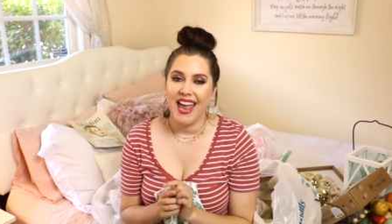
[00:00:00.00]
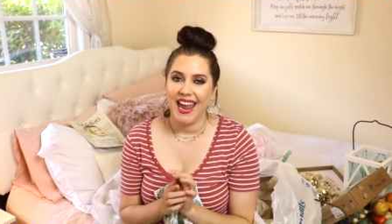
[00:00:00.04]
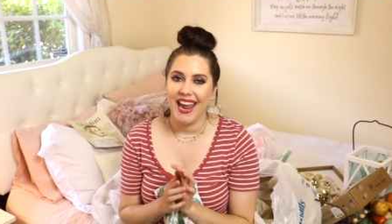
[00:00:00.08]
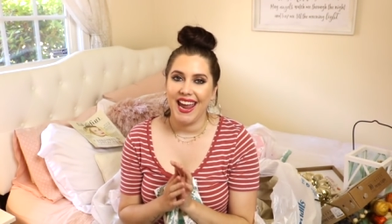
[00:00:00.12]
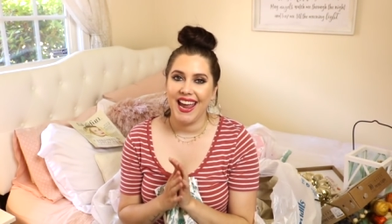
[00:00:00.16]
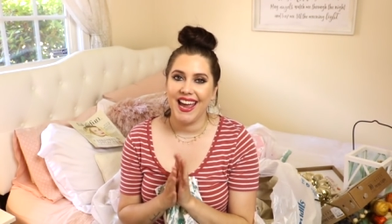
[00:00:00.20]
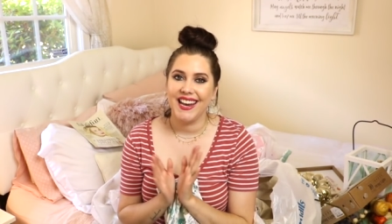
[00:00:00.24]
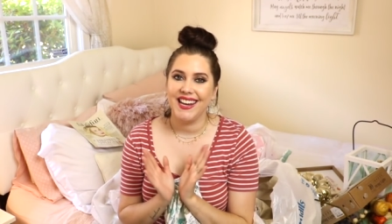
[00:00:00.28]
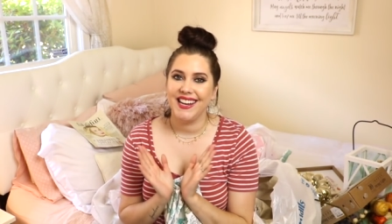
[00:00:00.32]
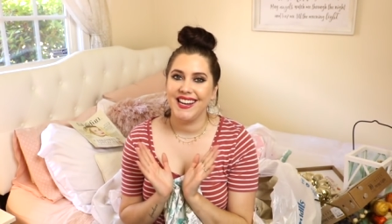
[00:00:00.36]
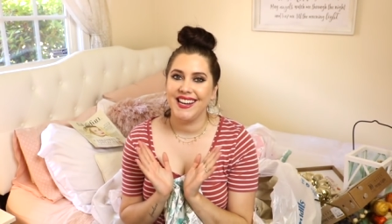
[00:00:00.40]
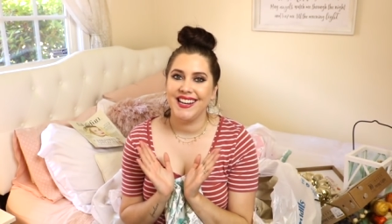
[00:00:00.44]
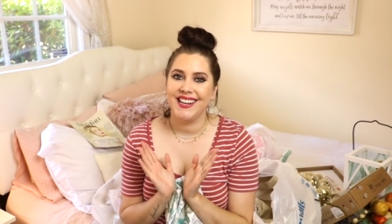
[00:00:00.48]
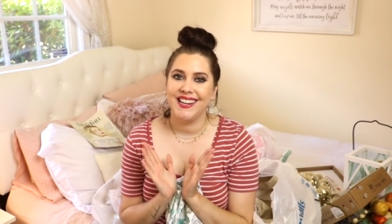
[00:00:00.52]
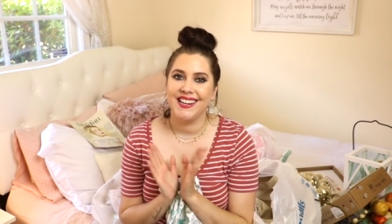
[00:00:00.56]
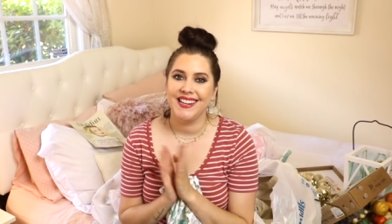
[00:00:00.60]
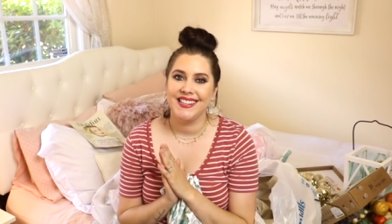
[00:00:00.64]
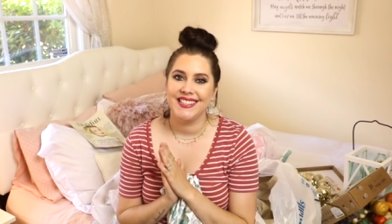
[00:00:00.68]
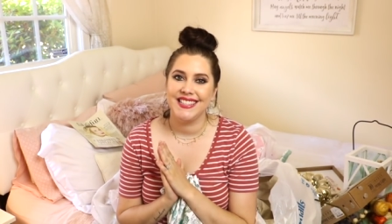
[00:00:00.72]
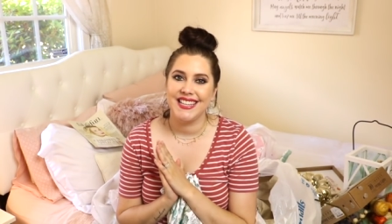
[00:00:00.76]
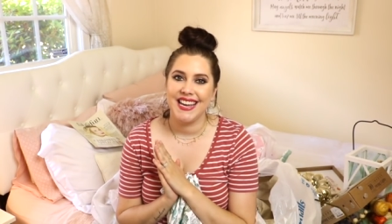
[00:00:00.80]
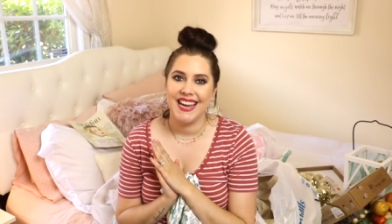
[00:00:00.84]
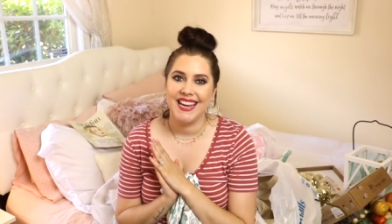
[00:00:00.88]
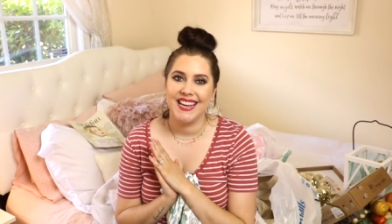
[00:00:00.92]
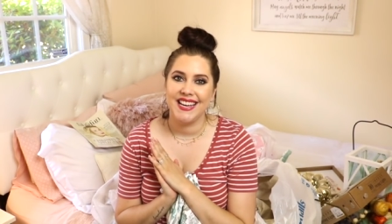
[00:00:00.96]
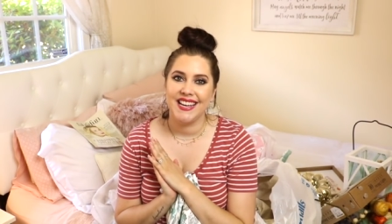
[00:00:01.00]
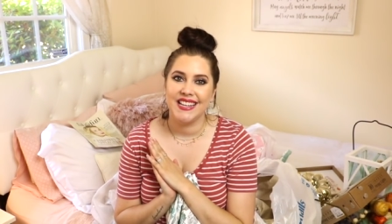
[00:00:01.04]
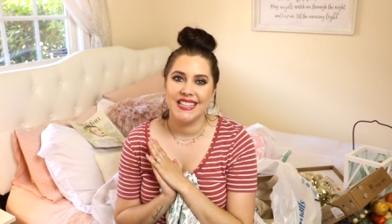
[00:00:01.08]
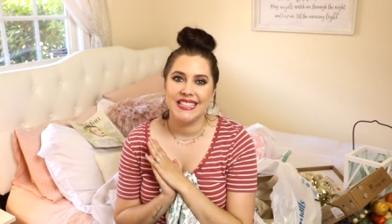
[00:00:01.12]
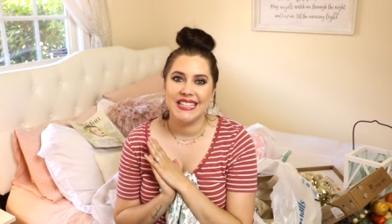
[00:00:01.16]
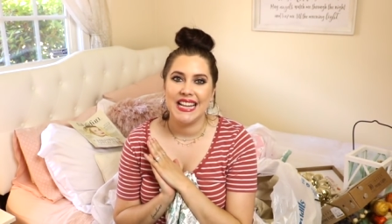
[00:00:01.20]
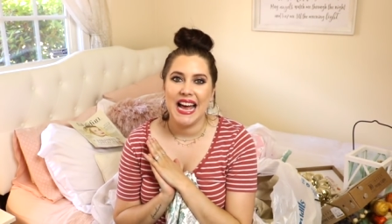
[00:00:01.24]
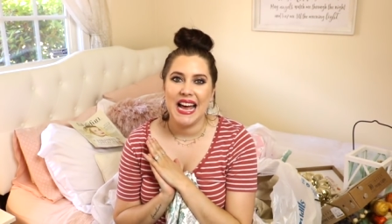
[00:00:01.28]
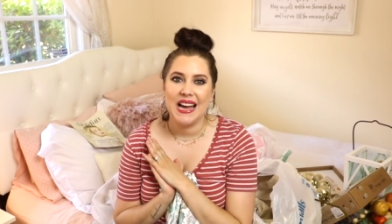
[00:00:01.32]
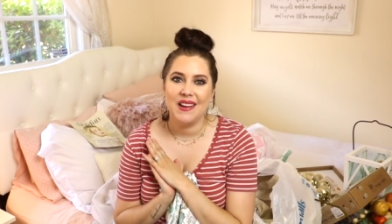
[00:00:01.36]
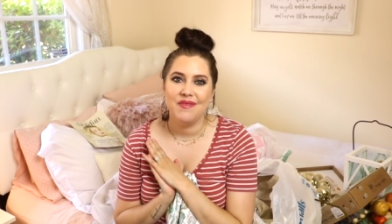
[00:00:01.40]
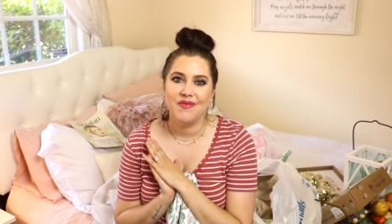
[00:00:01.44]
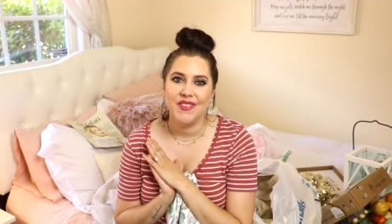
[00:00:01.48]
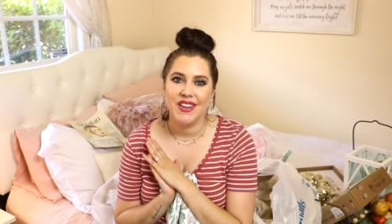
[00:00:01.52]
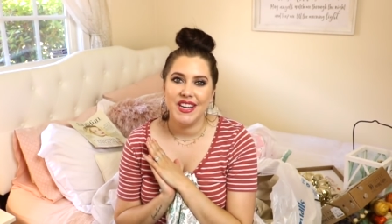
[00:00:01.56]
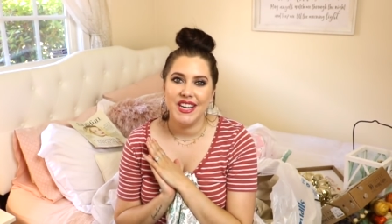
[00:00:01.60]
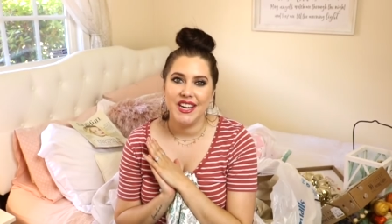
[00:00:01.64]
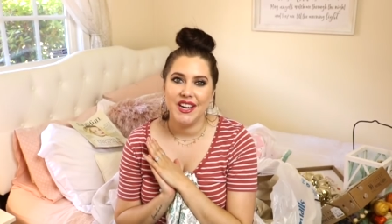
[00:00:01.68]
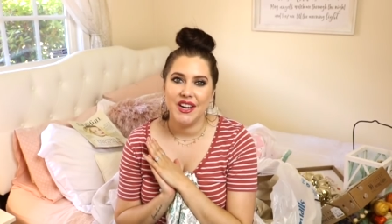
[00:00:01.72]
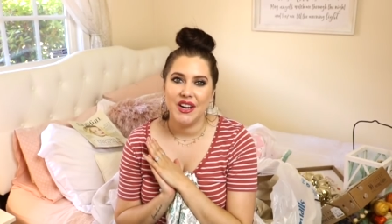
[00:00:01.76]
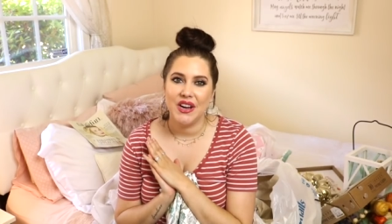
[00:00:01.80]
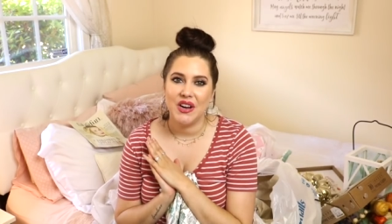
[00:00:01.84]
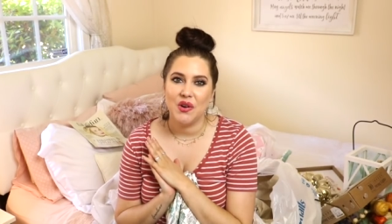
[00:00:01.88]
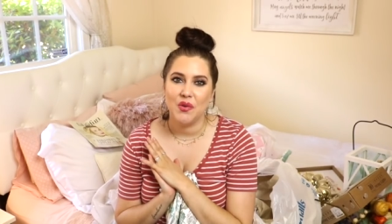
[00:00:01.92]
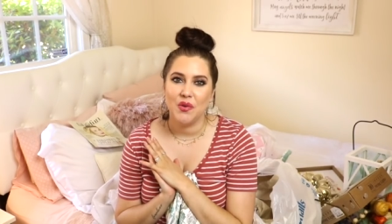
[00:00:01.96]
and it is a collab
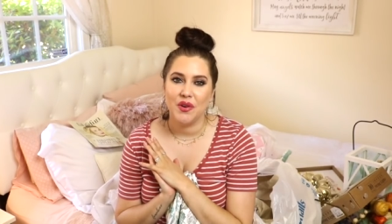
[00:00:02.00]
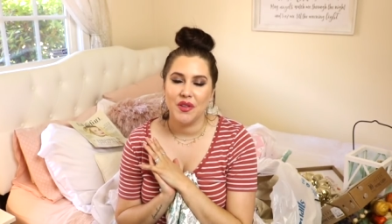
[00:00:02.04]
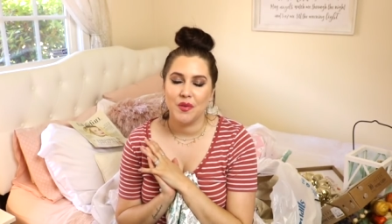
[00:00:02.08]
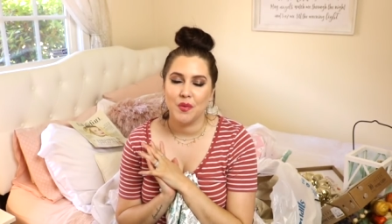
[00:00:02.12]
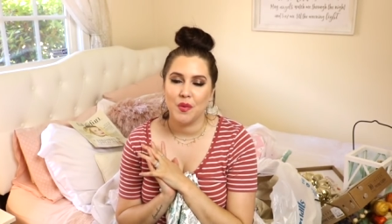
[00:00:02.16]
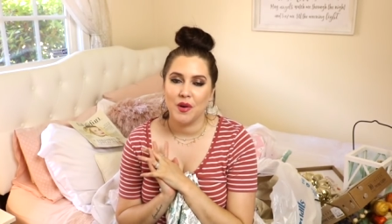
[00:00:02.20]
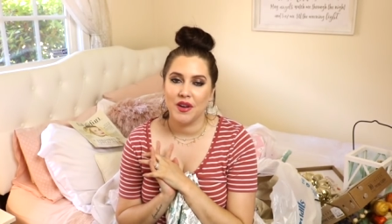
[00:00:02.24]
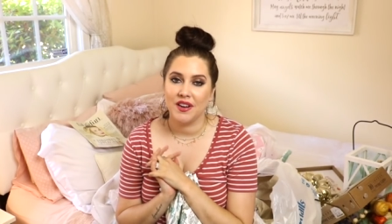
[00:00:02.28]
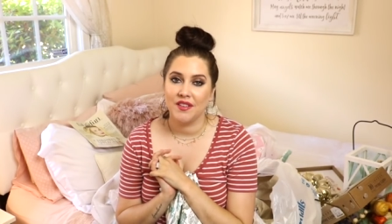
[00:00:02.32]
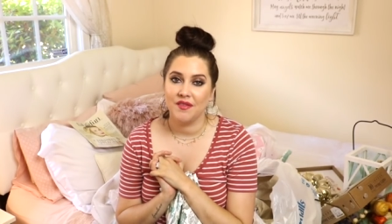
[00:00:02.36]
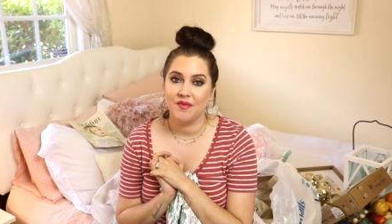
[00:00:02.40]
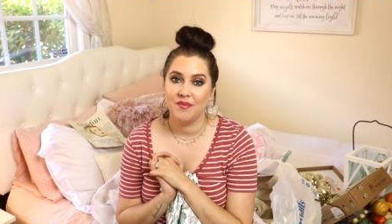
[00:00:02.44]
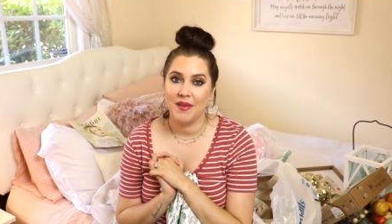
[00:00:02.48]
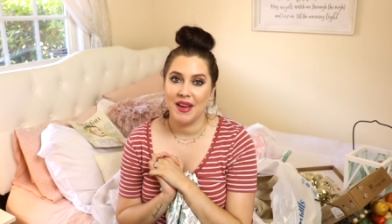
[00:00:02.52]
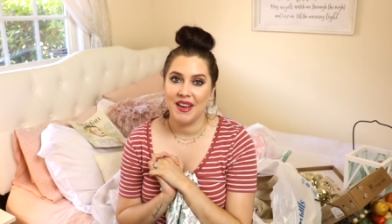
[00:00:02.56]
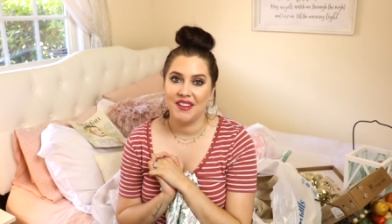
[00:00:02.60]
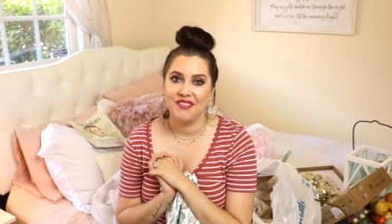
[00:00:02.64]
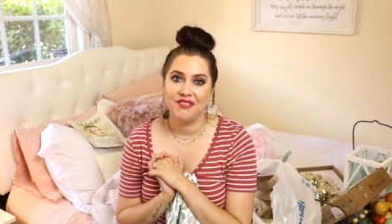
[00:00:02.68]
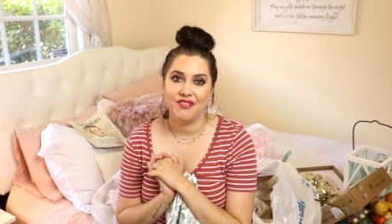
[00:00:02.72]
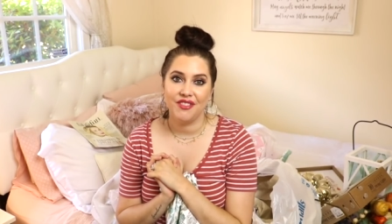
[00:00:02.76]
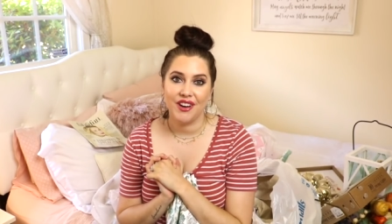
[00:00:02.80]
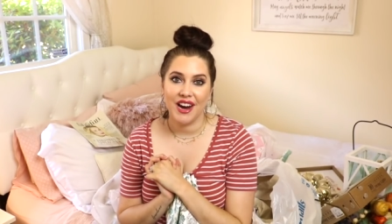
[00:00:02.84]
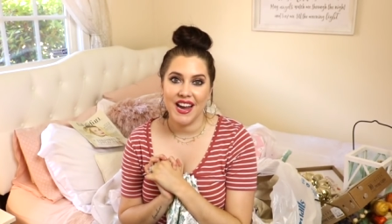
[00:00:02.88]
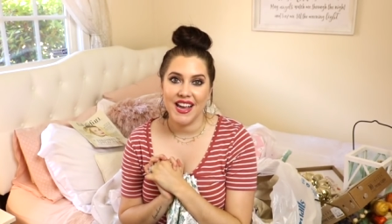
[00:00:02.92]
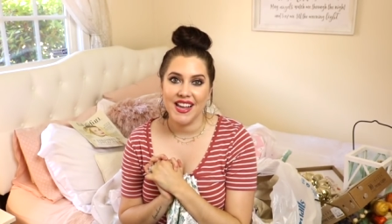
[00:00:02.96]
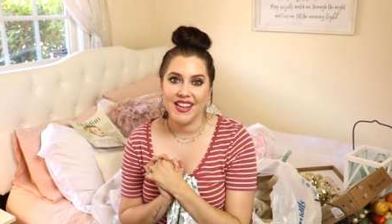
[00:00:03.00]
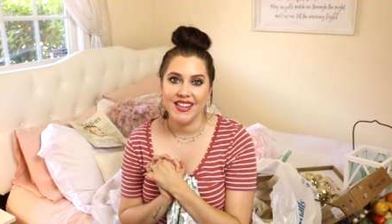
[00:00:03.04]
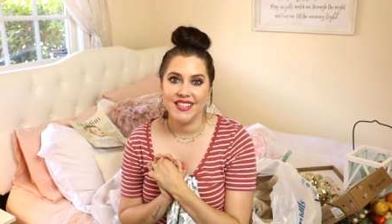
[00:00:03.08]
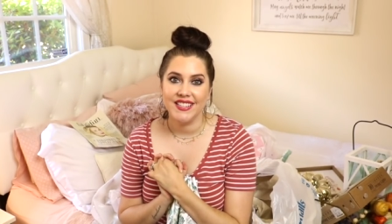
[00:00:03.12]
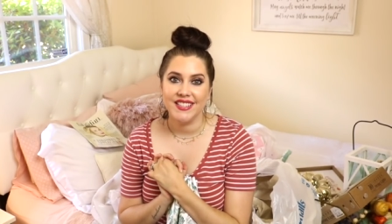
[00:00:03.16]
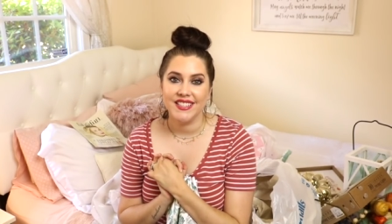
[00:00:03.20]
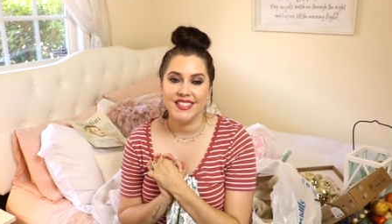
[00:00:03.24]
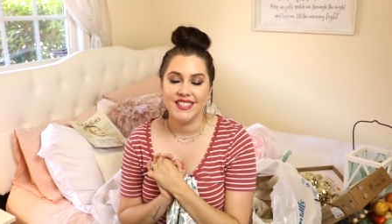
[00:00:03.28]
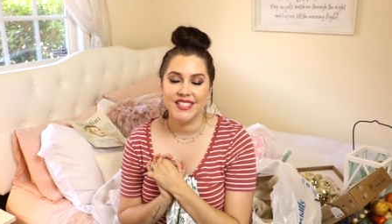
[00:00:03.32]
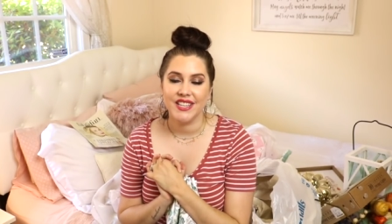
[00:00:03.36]
video with one of my friends.